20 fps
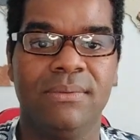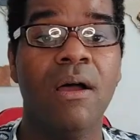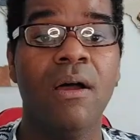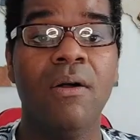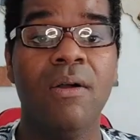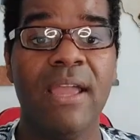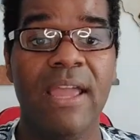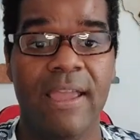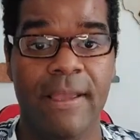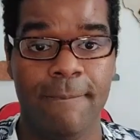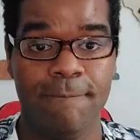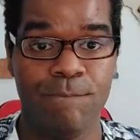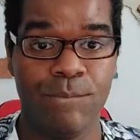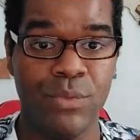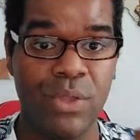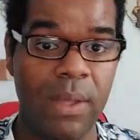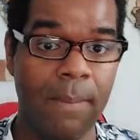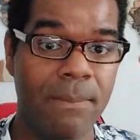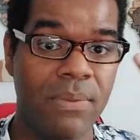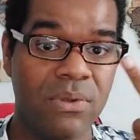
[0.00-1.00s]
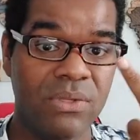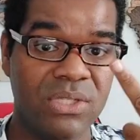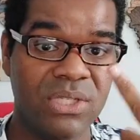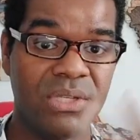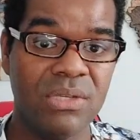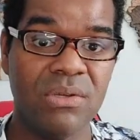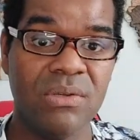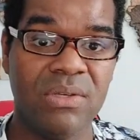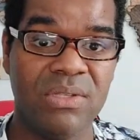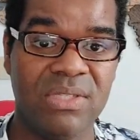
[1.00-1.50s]
Okay, number
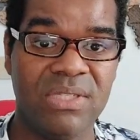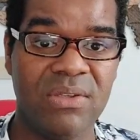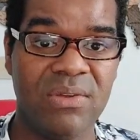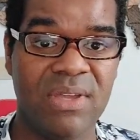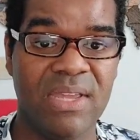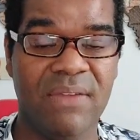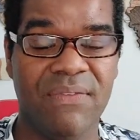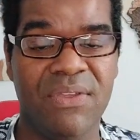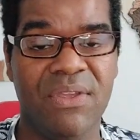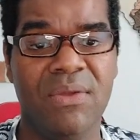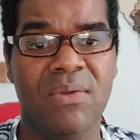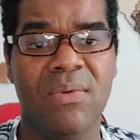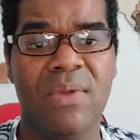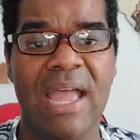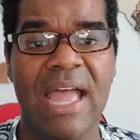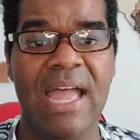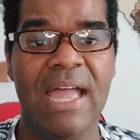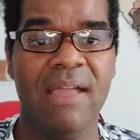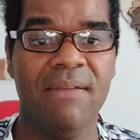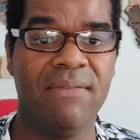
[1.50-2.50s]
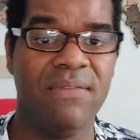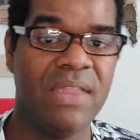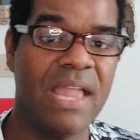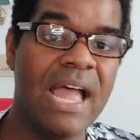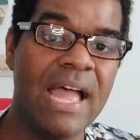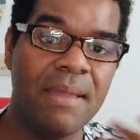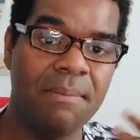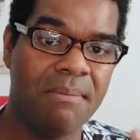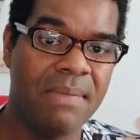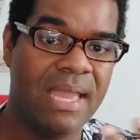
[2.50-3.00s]
two. So if you have
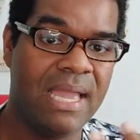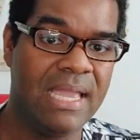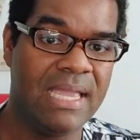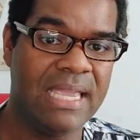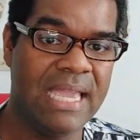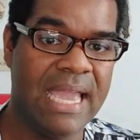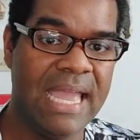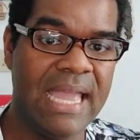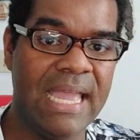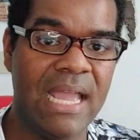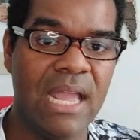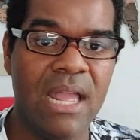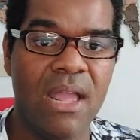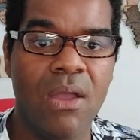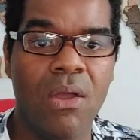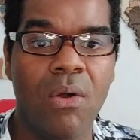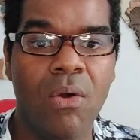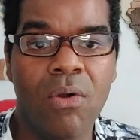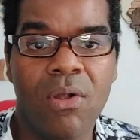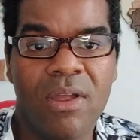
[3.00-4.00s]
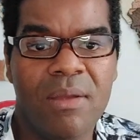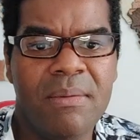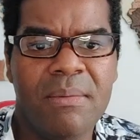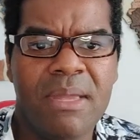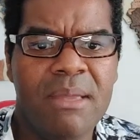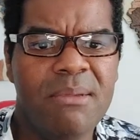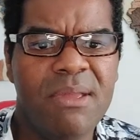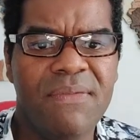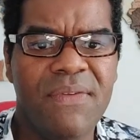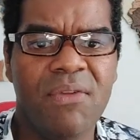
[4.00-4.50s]
not met yet, or
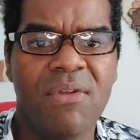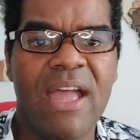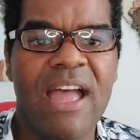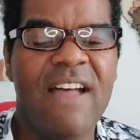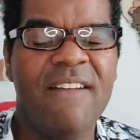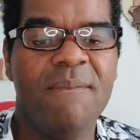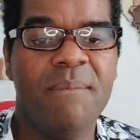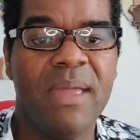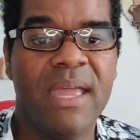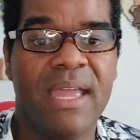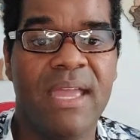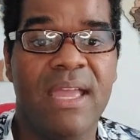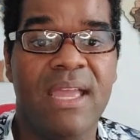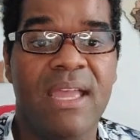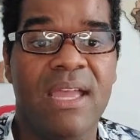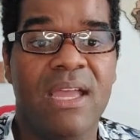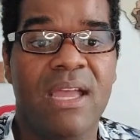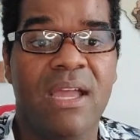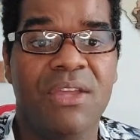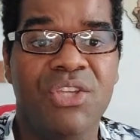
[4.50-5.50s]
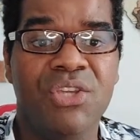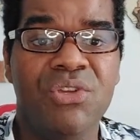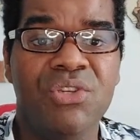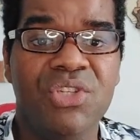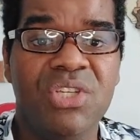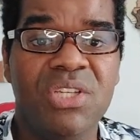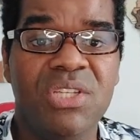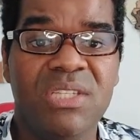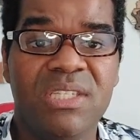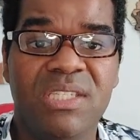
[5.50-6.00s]
maybe if you have met, you
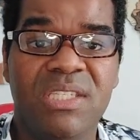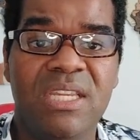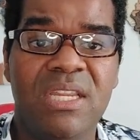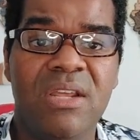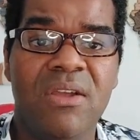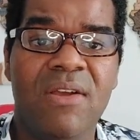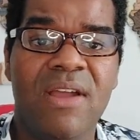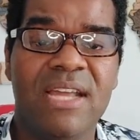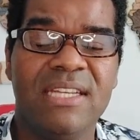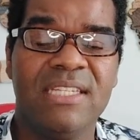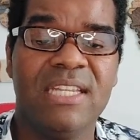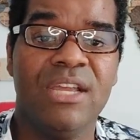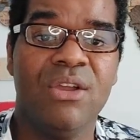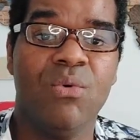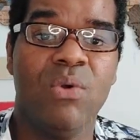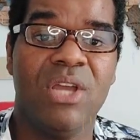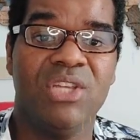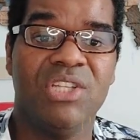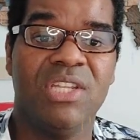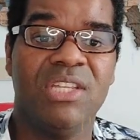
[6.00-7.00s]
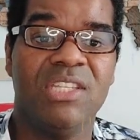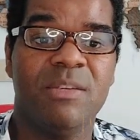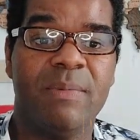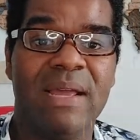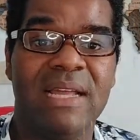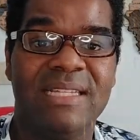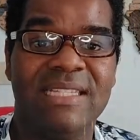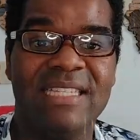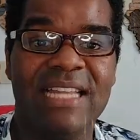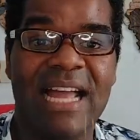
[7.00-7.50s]
should see her asking questions
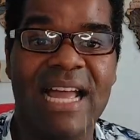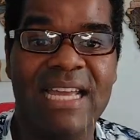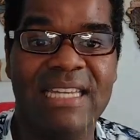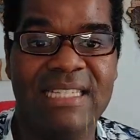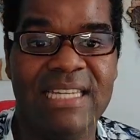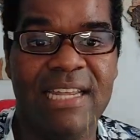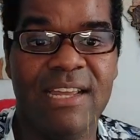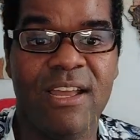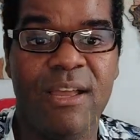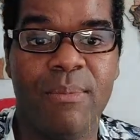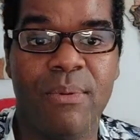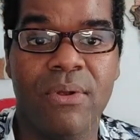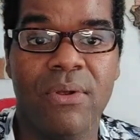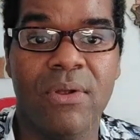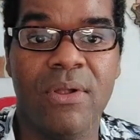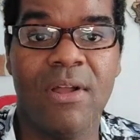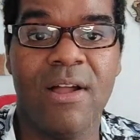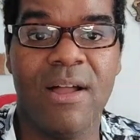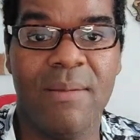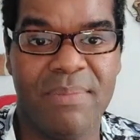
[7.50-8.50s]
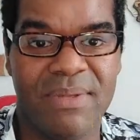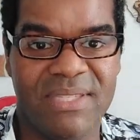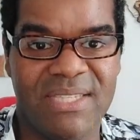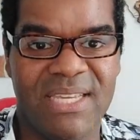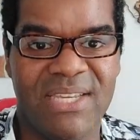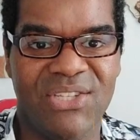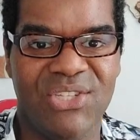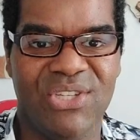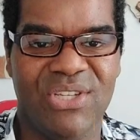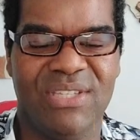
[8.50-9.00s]
about sizing up her
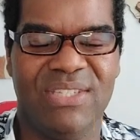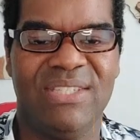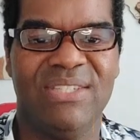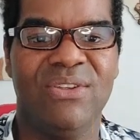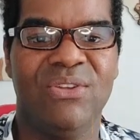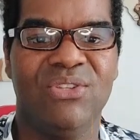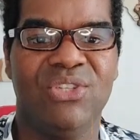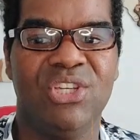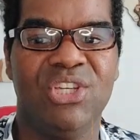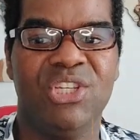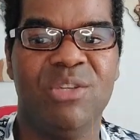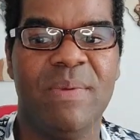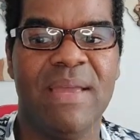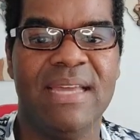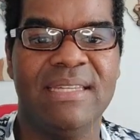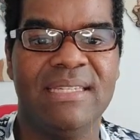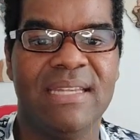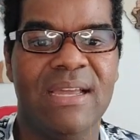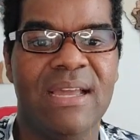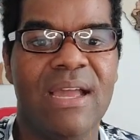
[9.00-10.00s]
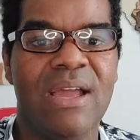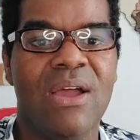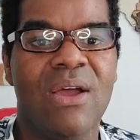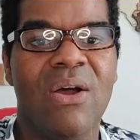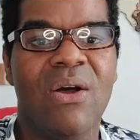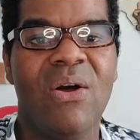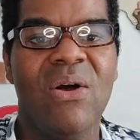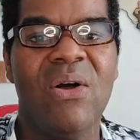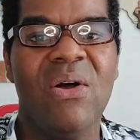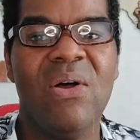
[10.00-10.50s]
competition. So she should be asking,
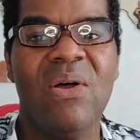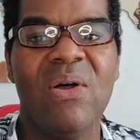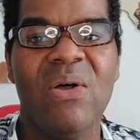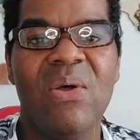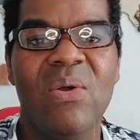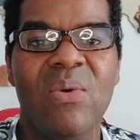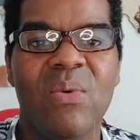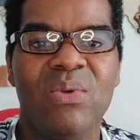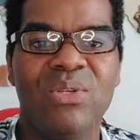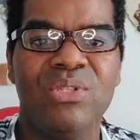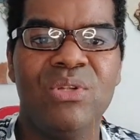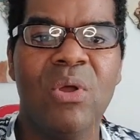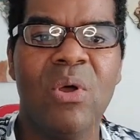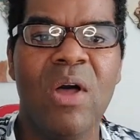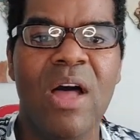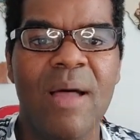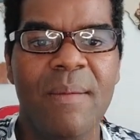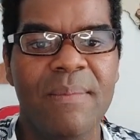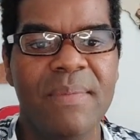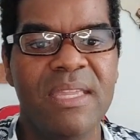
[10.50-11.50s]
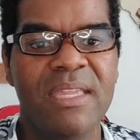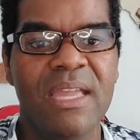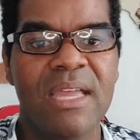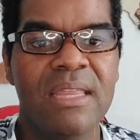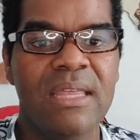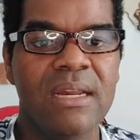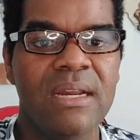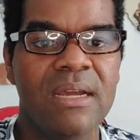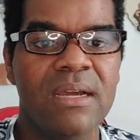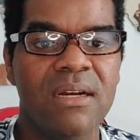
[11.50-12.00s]
oh, so how many
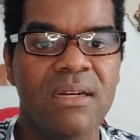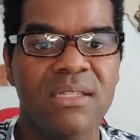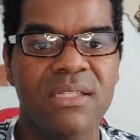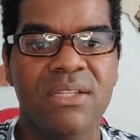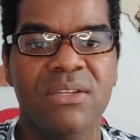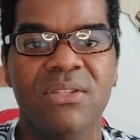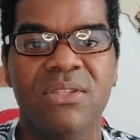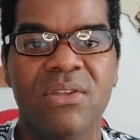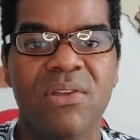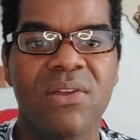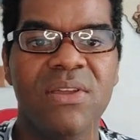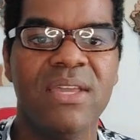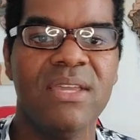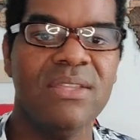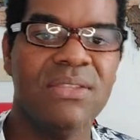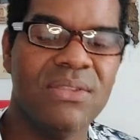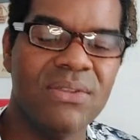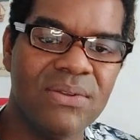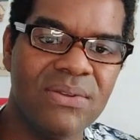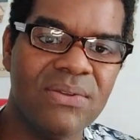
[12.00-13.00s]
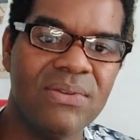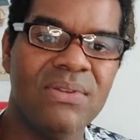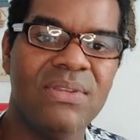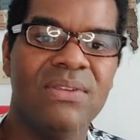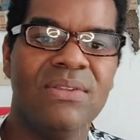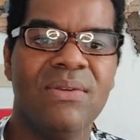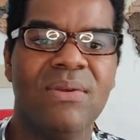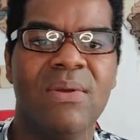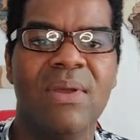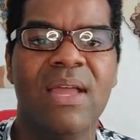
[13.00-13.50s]
other girls are you talking to?
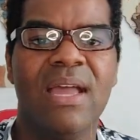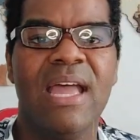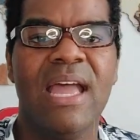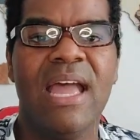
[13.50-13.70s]
You know,